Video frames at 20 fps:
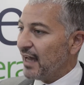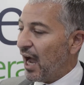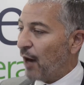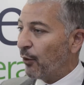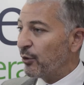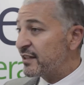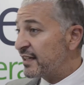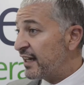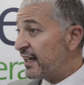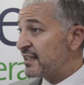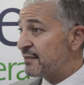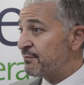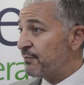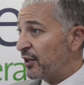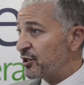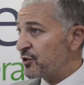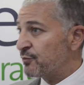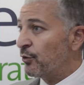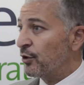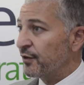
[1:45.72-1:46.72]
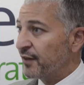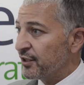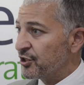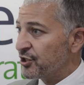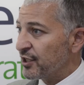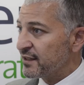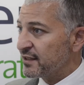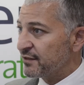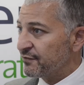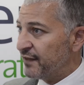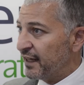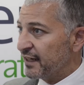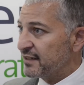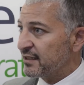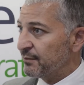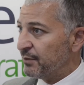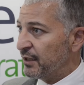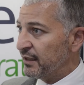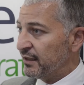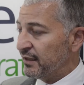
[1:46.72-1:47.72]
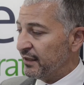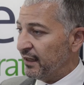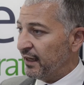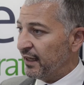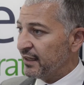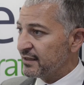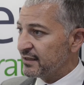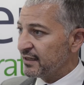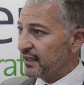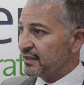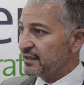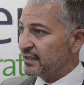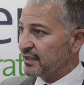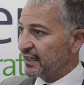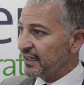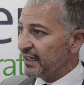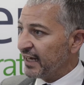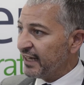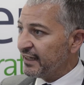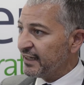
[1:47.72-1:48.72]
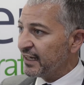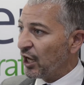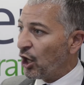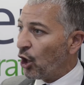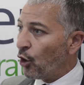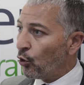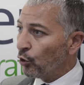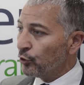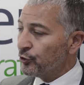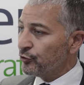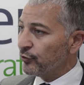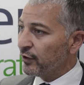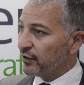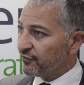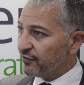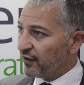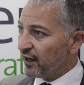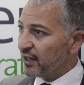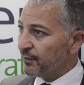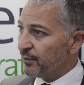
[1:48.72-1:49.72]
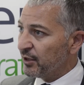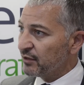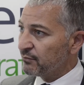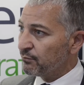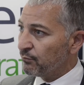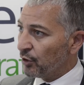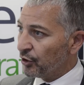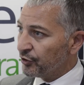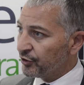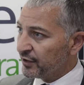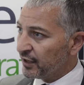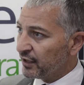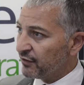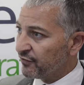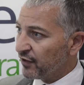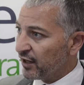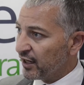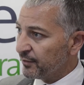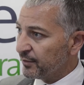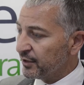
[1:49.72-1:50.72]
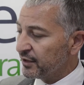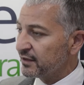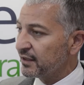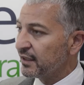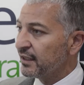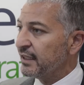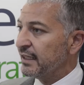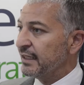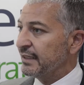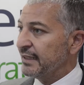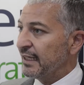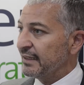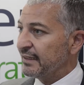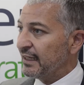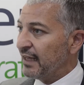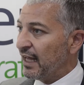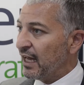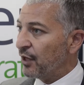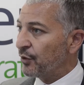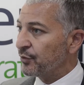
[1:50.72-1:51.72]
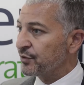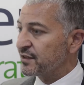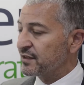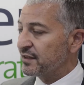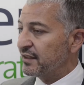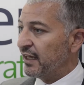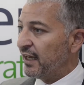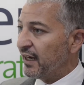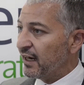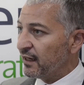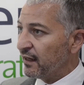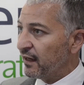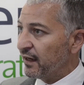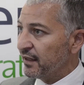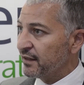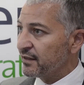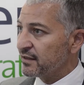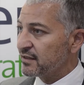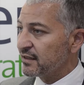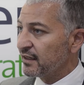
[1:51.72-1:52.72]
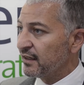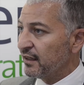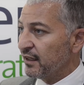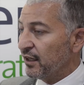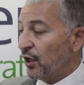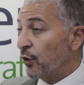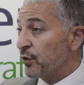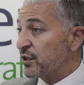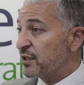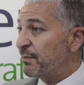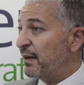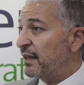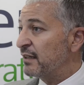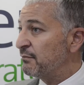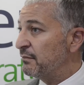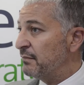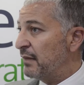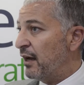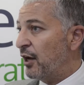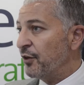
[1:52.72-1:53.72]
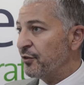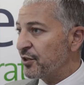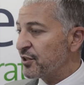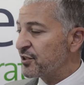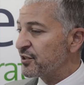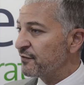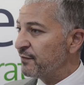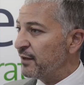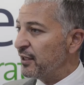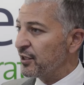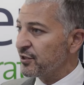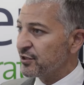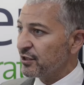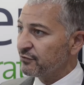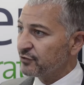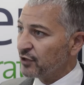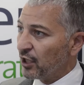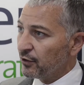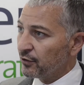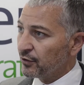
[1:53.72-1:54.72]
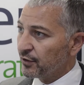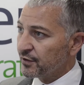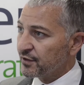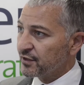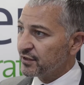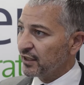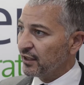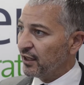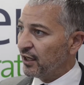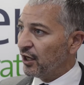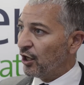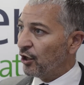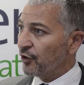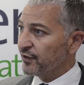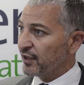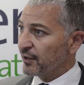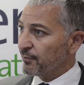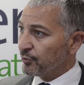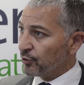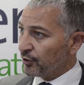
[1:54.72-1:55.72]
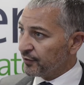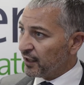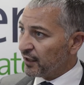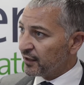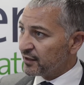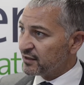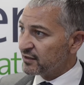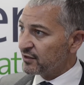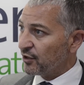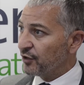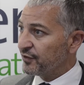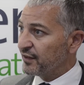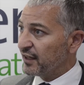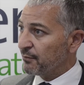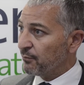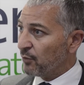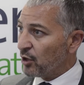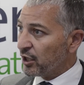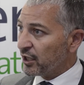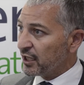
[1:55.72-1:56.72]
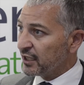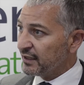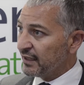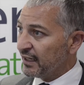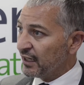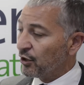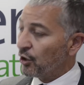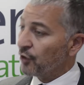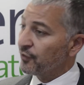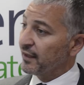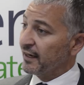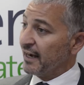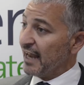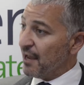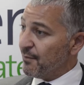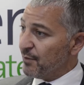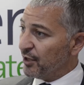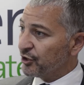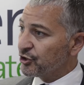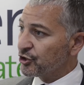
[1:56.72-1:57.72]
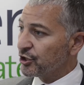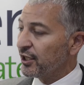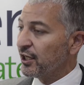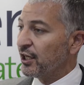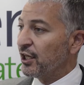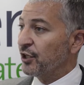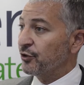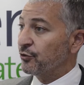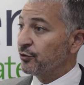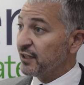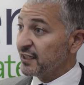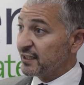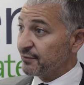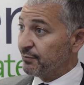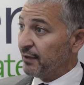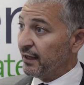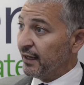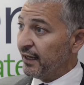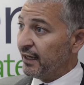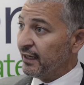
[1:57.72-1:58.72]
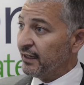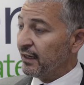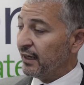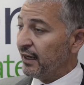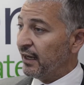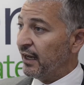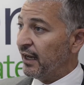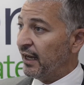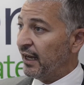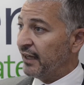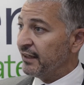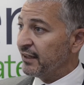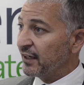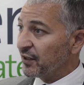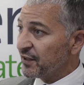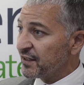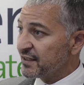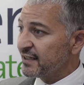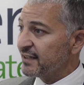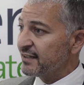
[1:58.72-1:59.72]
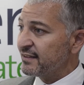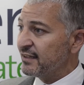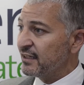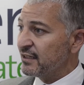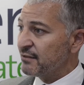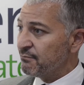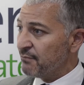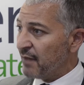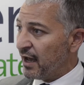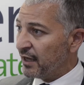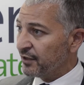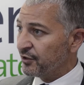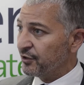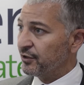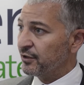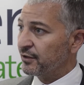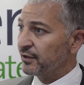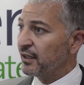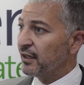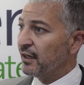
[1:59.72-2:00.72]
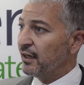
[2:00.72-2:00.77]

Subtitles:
I would say it's much more than just flexibility. It's creating a whole new environment, modern environment, that allows the airlines who spend hundreds of millions of dollars on their products, on their marketing, on their image, to display in a consistent manner